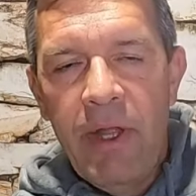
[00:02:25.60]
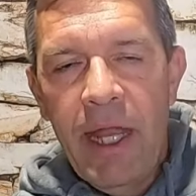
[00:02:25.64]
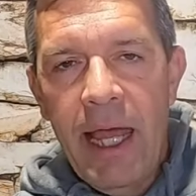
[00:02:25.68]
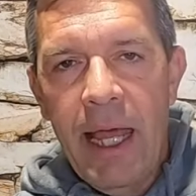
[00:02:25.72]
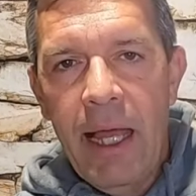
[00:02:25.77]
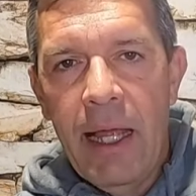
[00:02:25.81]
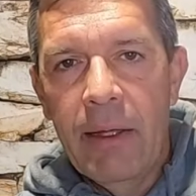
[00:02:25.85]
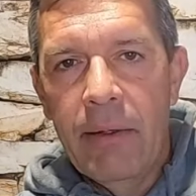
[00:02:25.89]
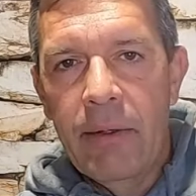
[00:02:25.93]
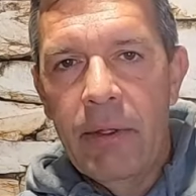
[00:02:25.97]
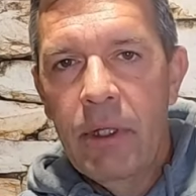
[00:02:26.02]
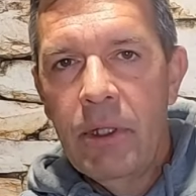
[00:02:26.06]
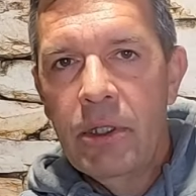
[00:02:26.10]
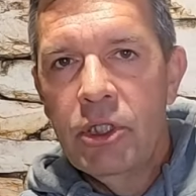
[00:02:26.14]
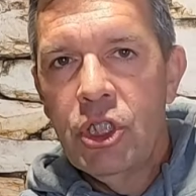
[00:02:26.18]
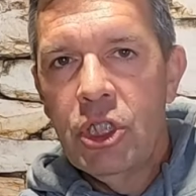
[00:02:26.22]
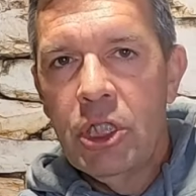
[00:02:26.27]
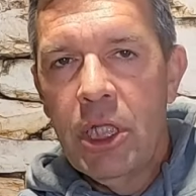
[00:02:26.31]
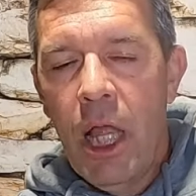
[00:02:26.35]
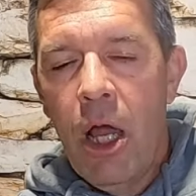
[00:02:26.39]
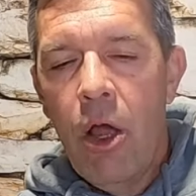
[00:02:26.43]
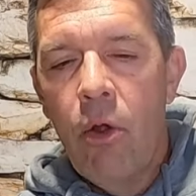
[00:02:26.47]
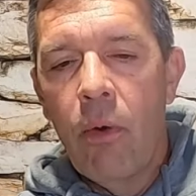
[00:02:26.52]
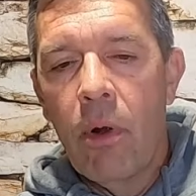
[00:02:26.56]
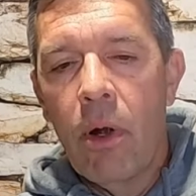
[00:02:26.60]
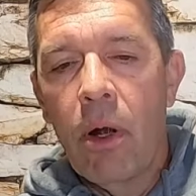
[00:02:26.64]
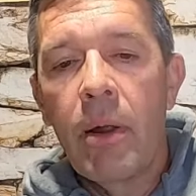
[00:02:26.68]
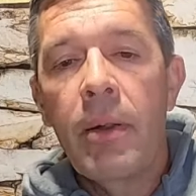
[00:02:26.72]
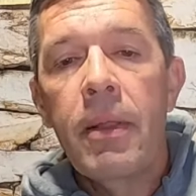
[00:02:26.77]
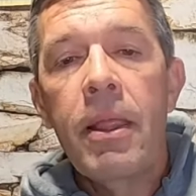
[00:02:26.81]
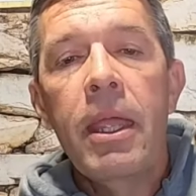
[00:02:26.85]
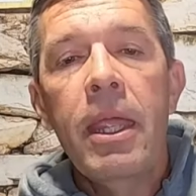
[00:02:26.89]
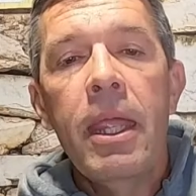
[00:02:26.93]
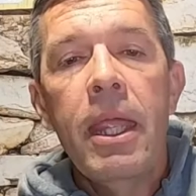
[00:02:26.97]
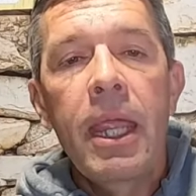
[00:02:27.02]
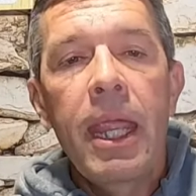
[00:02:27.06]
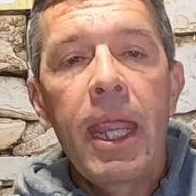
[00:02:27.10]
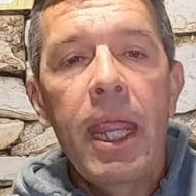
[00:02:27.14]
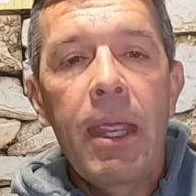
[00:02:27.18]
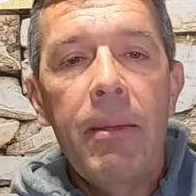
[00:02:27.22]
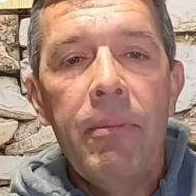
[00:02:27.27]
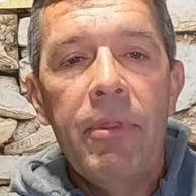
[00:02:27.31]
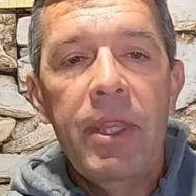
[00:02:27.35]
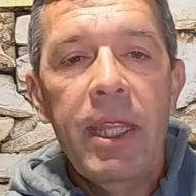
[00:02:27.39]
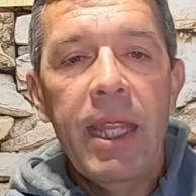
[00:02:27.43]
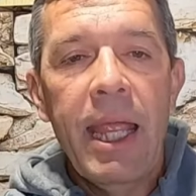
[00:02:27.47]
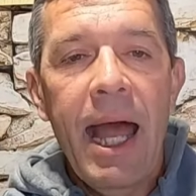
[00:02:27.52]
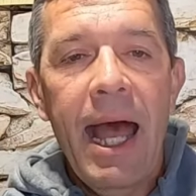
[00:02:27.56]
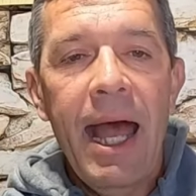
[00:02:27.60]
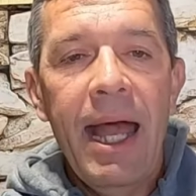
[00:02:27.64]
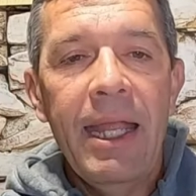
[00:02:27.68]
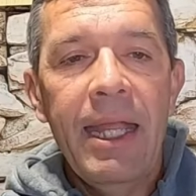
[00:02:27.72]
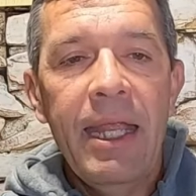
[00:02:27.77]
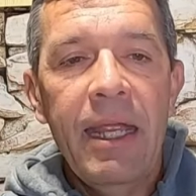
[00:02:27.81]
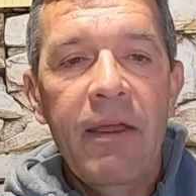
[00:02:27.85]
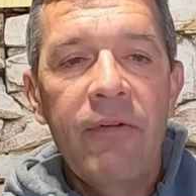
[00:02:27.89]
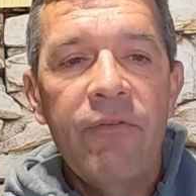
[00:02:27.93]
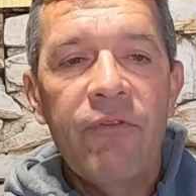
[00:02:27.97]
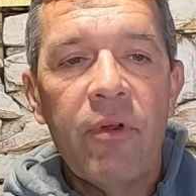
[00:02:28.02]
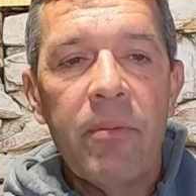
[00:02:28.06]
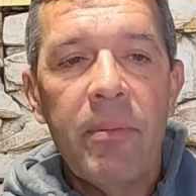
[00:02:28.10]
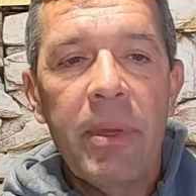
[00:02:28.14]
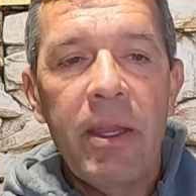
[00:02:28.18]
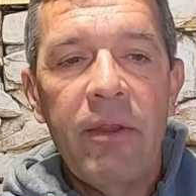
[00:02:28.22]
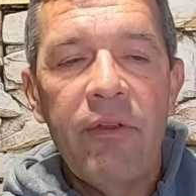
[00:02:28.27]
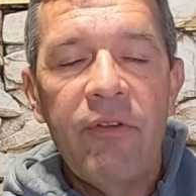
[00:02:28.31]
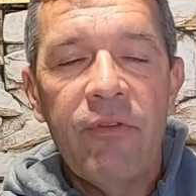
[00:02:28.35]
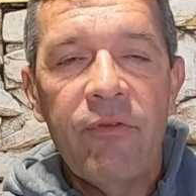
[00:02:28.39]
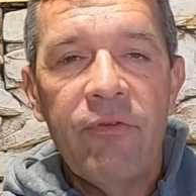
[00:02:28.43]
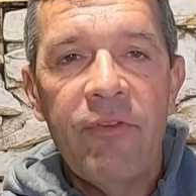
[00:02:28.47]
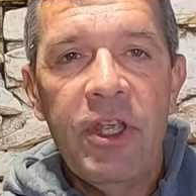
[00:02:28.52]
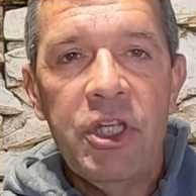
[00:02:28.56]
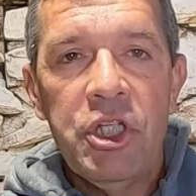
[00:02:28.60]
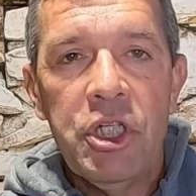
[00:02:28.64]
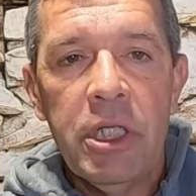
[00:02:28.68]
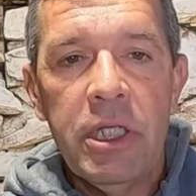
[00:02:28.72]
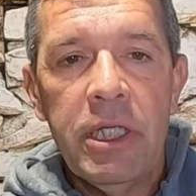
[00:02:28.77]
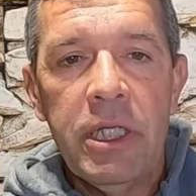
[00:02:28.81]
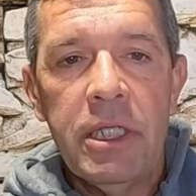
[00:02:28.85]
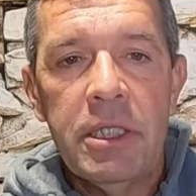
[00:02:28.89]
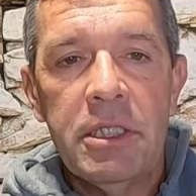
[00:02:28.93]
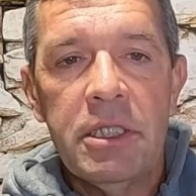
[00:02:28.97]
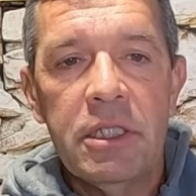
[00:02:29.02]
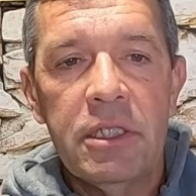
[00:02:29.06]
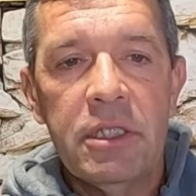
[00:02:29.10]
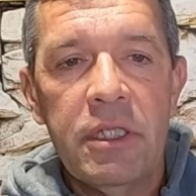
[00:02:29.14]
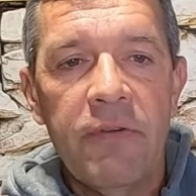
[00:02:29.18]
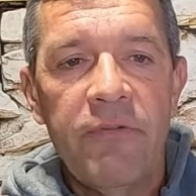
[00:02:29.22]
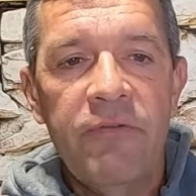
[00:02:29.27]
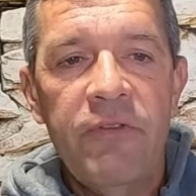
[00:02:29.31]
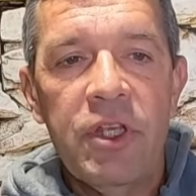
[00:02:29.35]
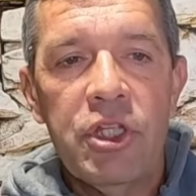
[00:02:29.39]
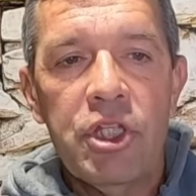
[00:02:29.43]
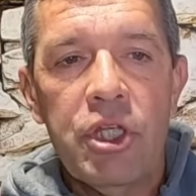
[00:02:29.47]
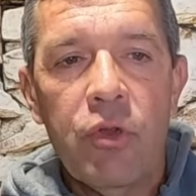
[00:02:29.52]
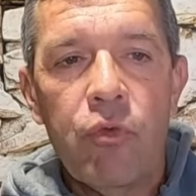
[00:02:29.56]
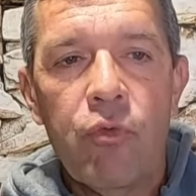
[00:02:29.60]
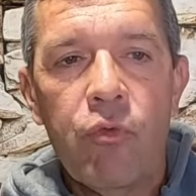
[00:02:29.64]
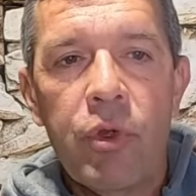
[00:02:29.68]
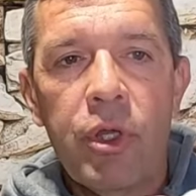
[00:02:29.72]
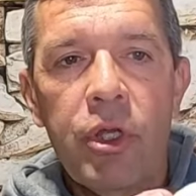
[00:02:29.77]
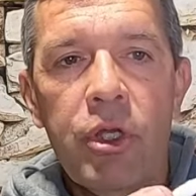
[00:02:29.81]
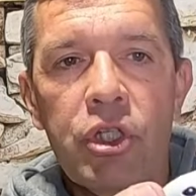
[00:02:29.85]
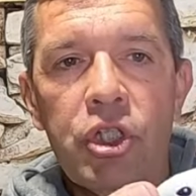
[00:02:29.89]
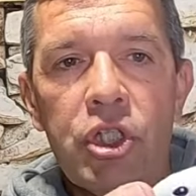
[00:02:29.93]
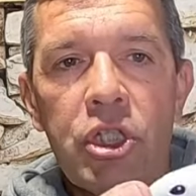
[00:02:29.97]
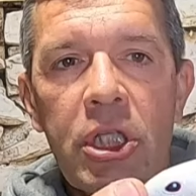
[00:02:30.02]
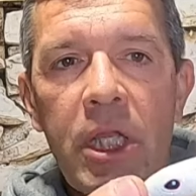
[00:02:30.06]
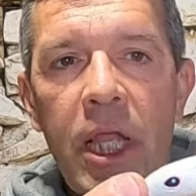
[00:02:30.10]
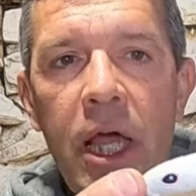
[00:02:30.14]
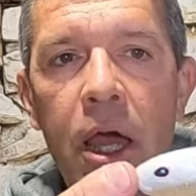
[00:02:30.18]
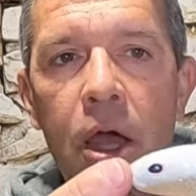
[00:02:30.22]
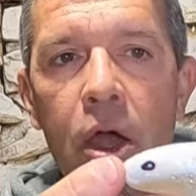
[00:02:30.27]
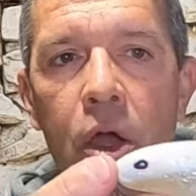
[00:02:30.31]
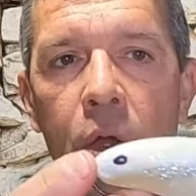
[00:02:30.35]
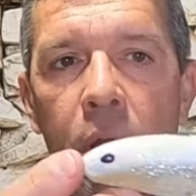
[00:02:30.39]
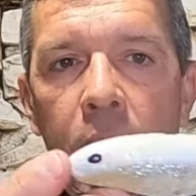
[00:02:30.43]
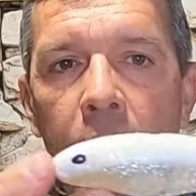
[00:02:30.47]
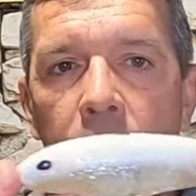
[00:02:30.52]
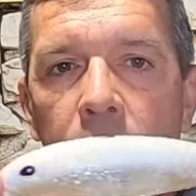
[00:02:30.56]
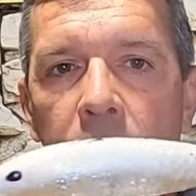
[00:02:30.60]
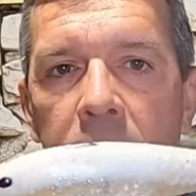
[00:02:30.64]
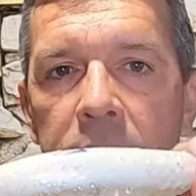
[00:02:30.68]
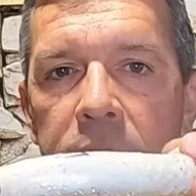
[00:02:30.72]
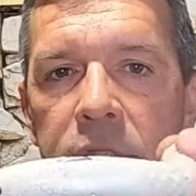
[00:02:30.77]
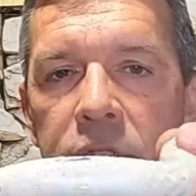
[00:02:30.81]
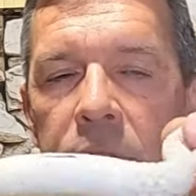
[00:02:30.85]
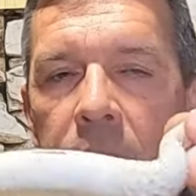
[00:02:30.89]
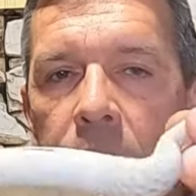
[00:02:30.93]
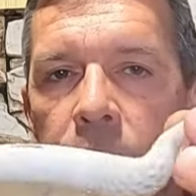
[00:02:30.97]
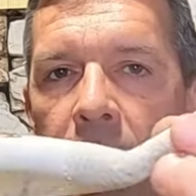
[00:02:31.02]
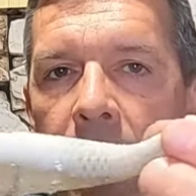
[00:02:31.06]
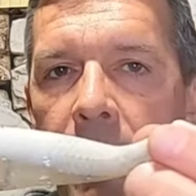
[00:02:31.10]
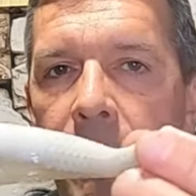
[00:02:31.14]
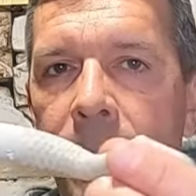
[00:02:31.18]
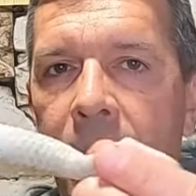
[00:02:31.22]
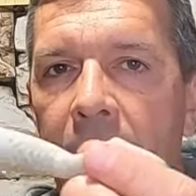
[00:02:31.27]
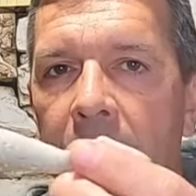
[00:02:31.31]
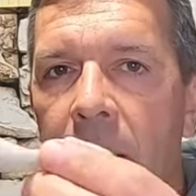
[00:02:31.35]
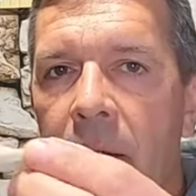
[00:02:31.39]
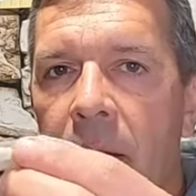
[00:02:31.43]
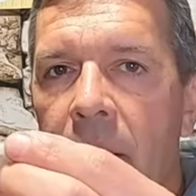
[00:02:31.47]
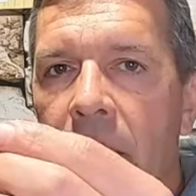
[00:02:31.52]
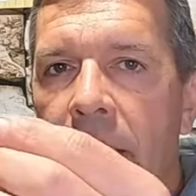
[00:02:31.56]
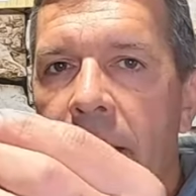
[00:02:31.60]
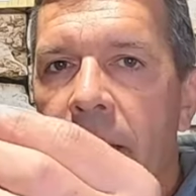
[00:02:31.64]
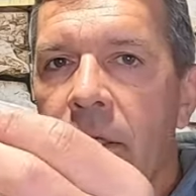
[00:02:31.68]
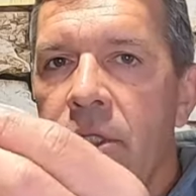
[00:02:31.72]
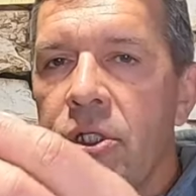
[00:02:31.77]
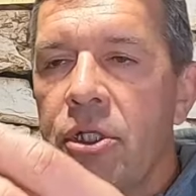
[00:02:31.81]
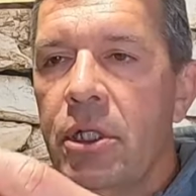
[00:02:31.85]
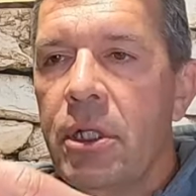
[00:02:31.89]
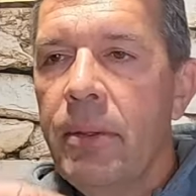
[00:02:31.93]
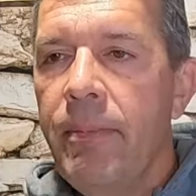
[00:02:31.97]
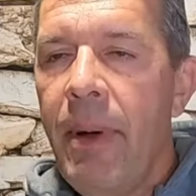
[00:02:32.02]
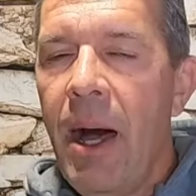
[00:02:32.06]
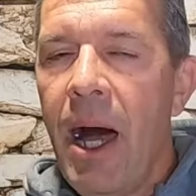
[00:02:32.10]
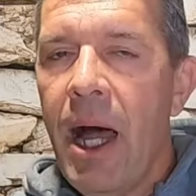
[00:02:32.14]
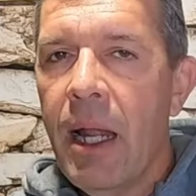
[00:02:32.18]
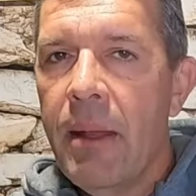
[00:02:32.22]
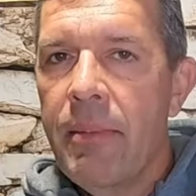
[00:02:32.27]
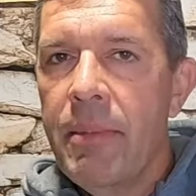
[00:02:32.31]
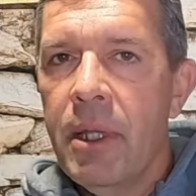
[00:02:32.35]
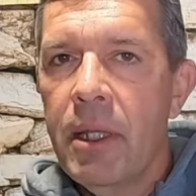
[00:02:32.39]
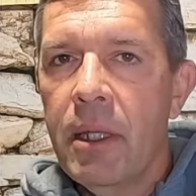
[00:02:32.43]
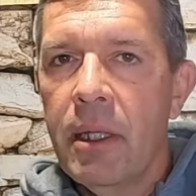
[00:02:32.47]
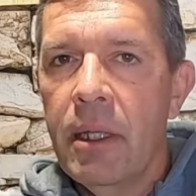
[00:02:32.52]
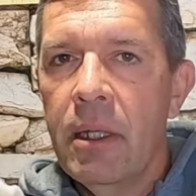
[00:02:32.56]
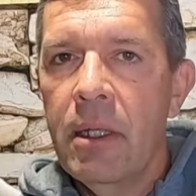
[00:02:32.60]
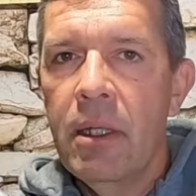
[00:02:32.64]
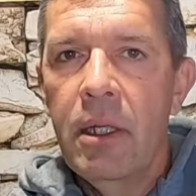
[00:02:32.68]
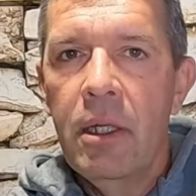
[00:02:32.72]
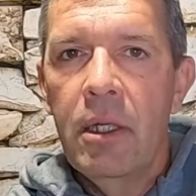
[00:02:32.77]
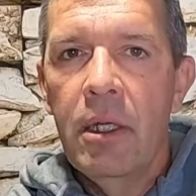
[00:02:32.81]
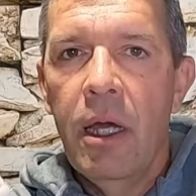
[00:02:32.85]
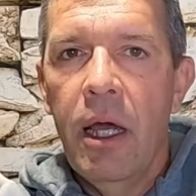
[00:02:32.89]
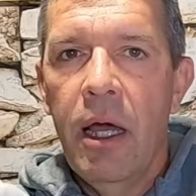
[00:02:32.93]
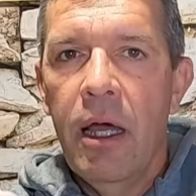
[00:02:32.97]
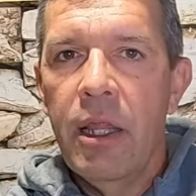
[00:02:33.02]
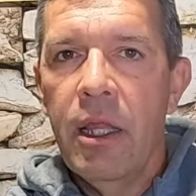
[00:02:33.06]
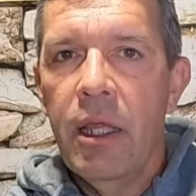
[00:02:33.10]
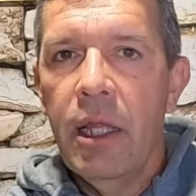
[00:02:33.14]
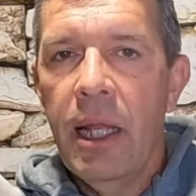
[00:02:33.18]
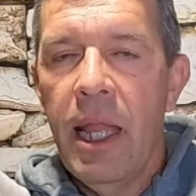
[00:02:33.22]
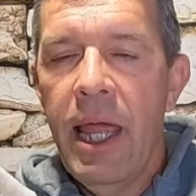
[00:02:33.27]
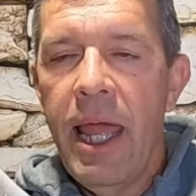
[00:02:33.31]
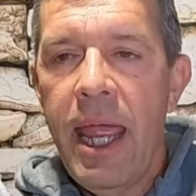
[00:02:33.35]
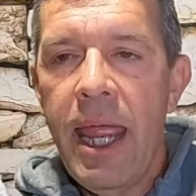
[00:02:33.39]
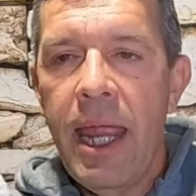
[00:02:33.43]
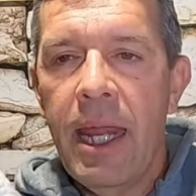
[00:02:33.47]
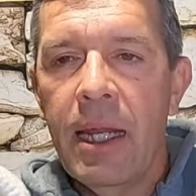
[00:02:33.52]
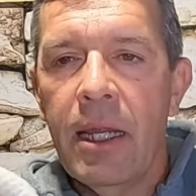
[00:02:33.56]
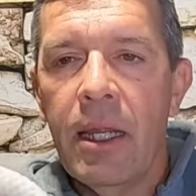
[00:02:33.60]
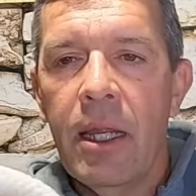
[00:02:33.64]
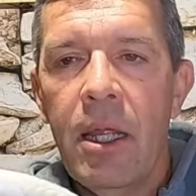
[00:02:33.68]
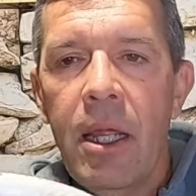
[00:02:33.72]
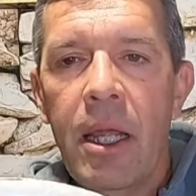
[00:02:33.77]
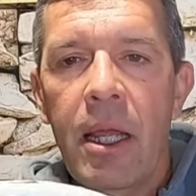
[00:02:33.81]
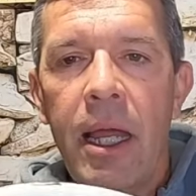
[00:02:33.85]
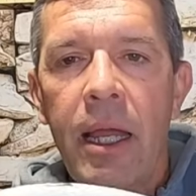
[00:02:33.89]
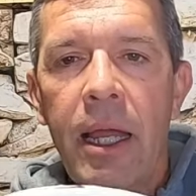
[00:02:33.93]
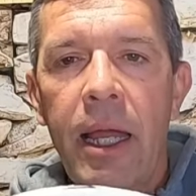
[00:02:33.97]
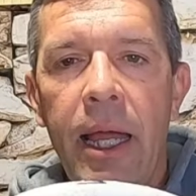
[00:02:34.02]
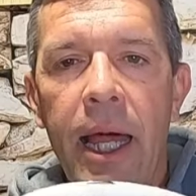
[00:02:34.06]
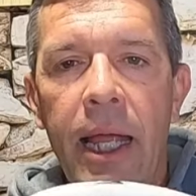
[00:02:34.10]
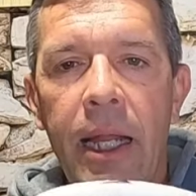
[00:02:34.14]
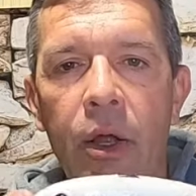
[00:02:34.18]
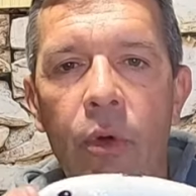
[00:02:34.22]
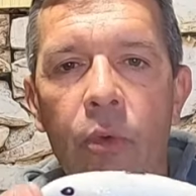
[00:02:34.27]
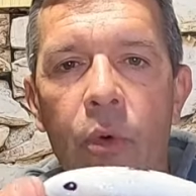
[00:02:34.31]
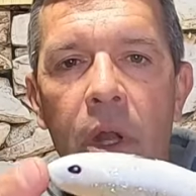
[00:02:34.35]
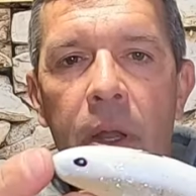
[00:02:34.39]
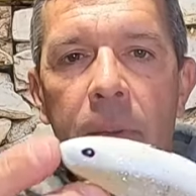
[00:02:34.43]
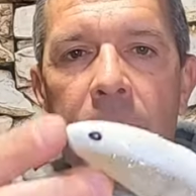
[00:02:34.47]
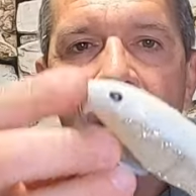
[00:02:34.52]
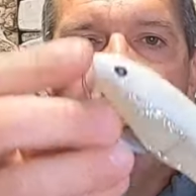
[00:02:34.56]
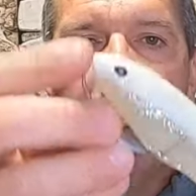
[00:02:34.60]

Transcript: down slower. And the idea for me fishing this is to fish it real slow, and I want it somewhat parallel to the bottom of the lake. I don't want to